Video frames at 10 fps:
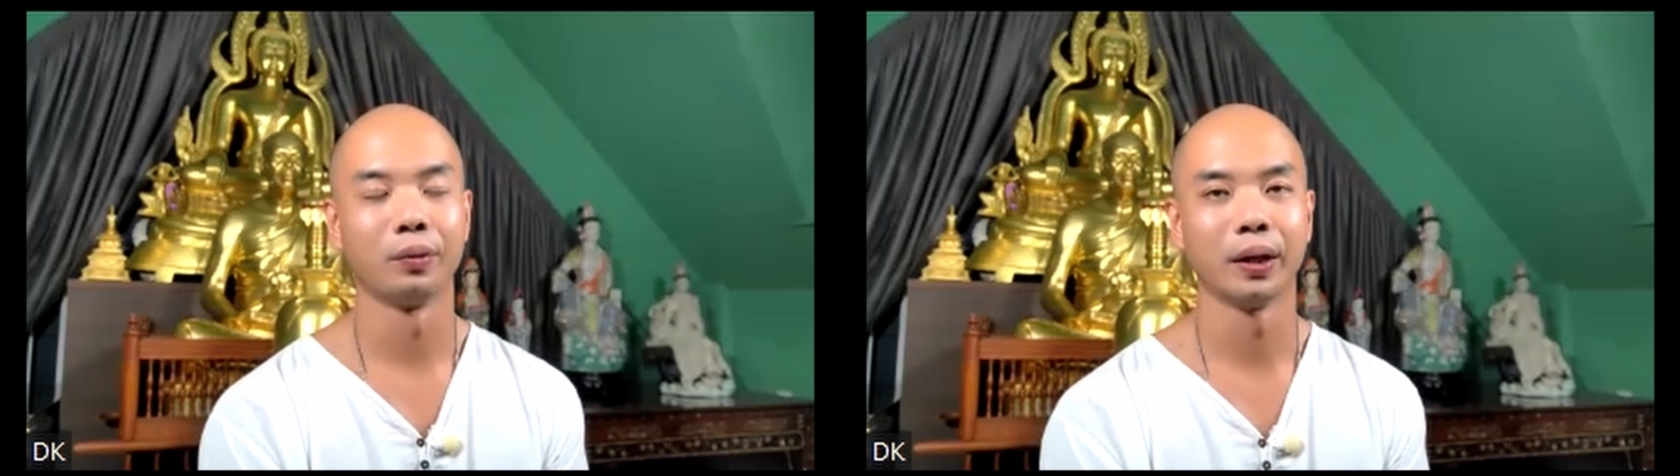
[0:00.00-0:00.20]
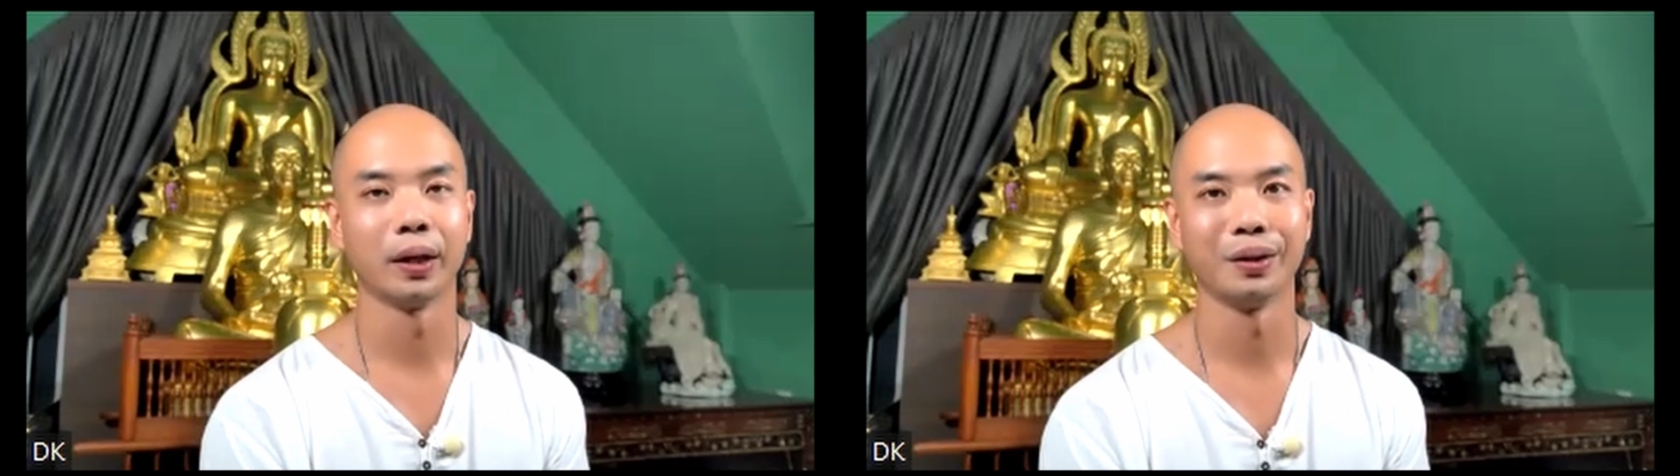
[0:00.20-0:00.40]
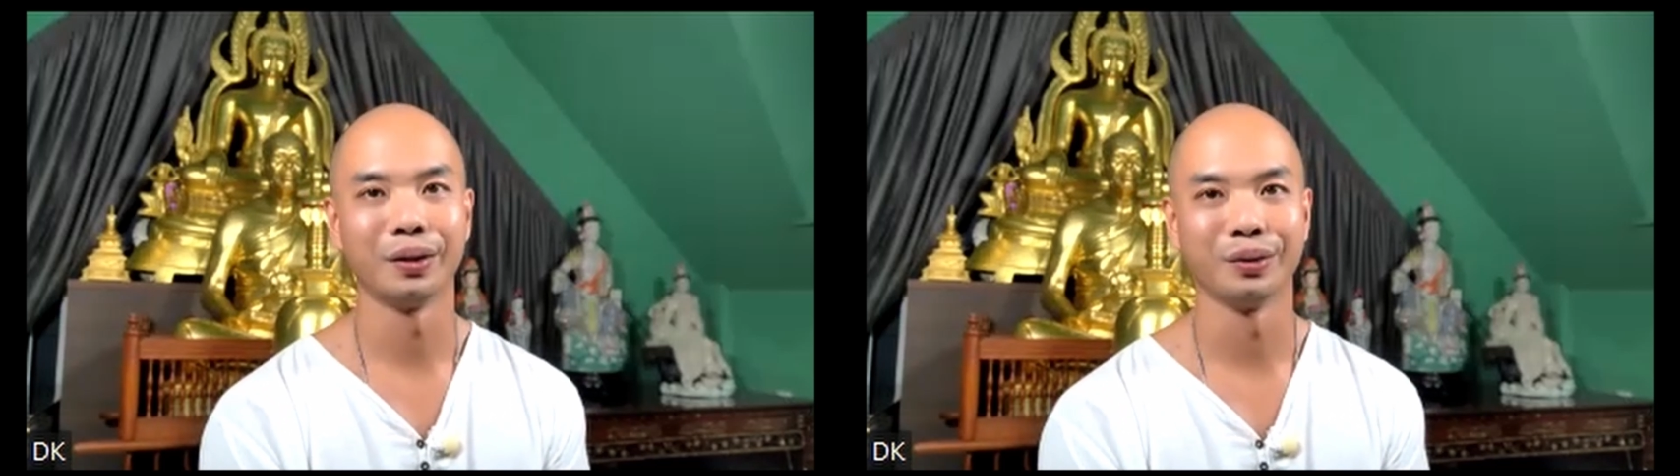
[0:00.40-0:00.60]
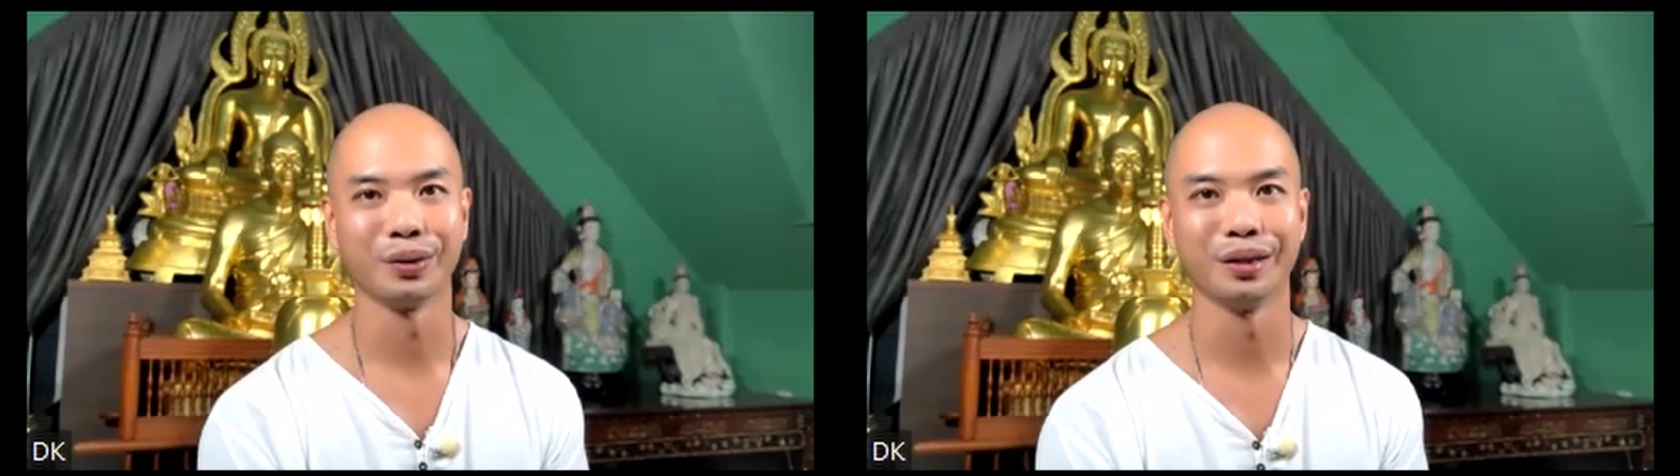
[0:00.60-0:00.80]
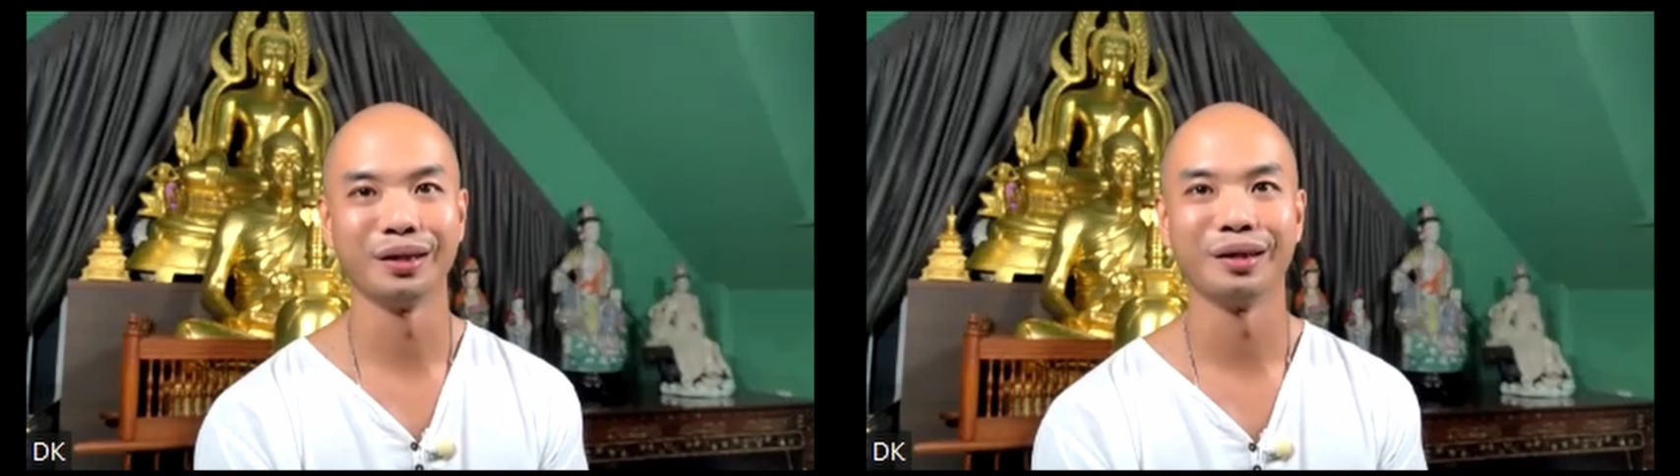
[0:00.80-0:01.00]
why you're
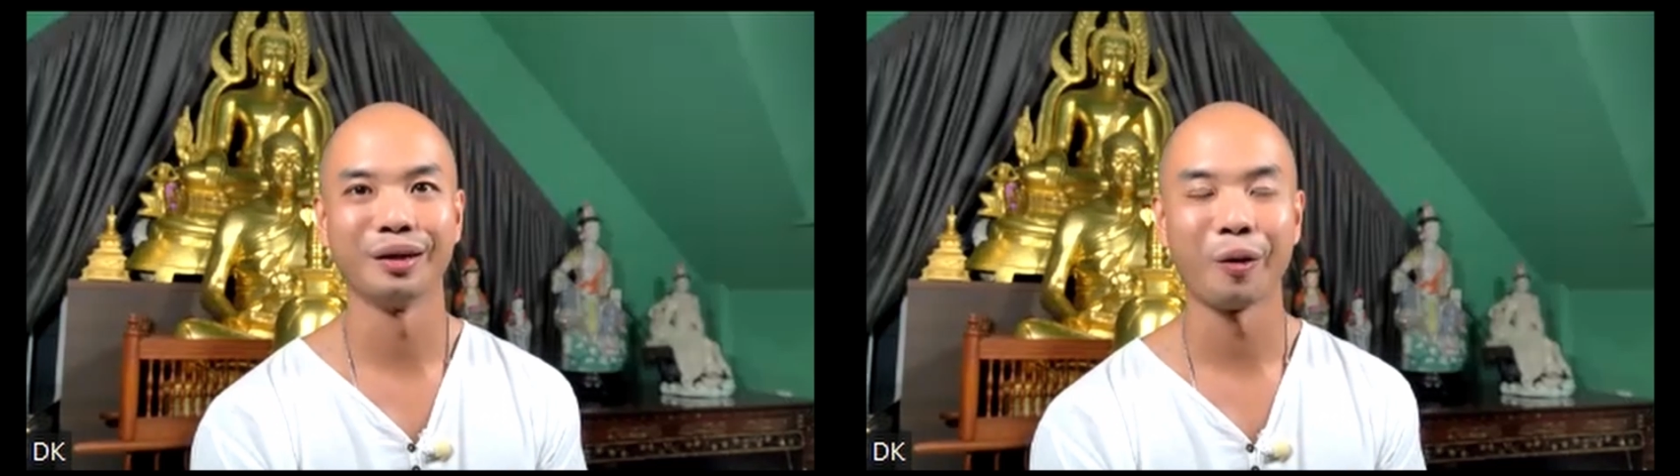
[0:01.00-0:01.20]
here.